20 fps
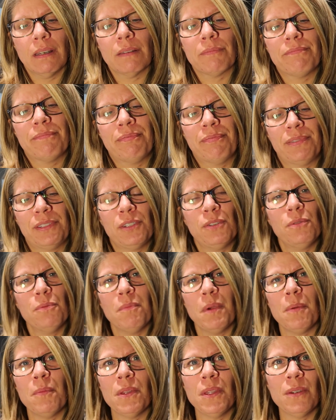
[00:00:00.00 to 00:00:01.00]
you
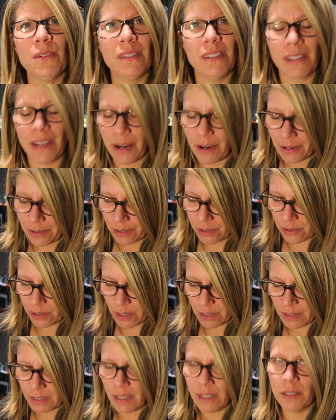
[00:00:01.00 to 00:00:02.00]
remember those characters
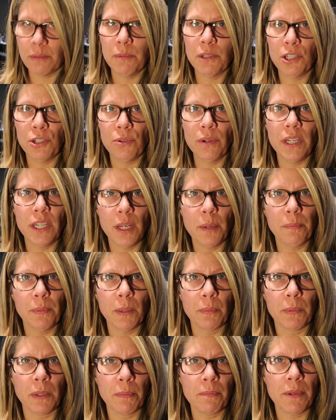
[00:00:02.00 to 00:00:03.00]
on Sesame Street? Yep.
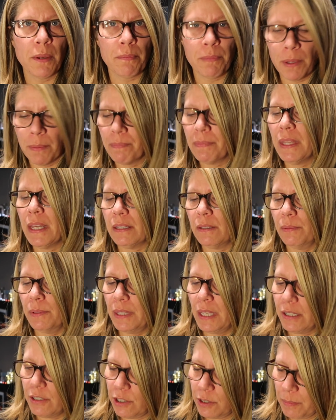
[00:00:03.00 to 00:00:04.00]
That's what
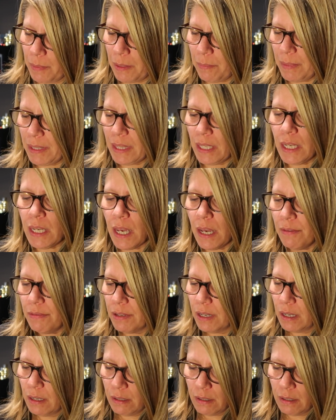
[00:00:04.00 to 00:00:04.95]
that just made me think of.